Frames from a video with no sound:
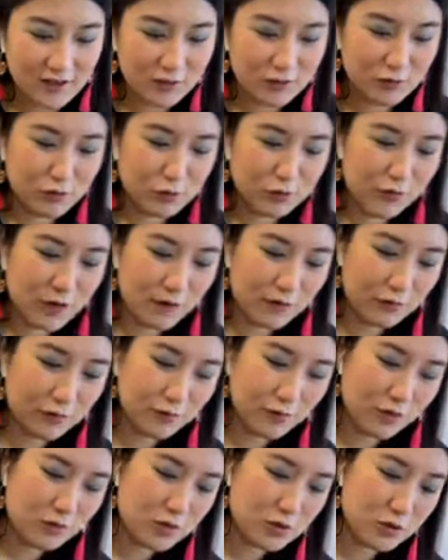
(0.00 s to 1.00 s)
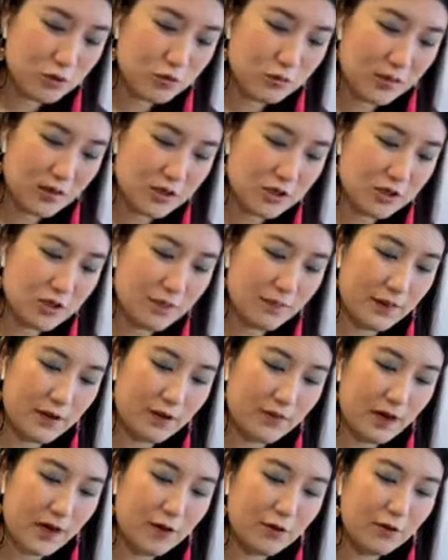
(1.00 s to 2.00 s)
you don't have to worry too much
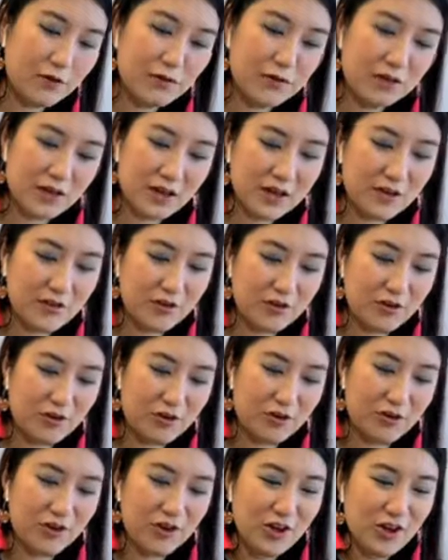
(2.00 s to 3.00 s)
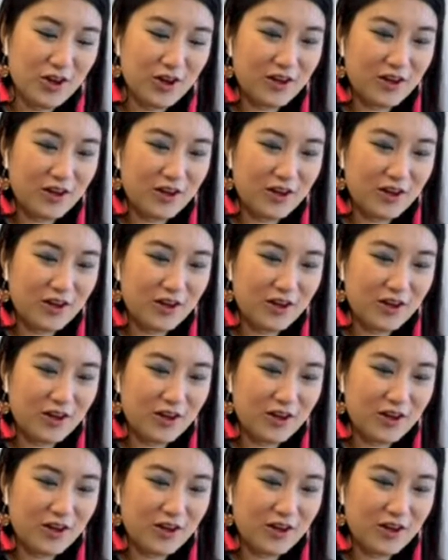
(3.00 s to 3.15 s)
about how thick your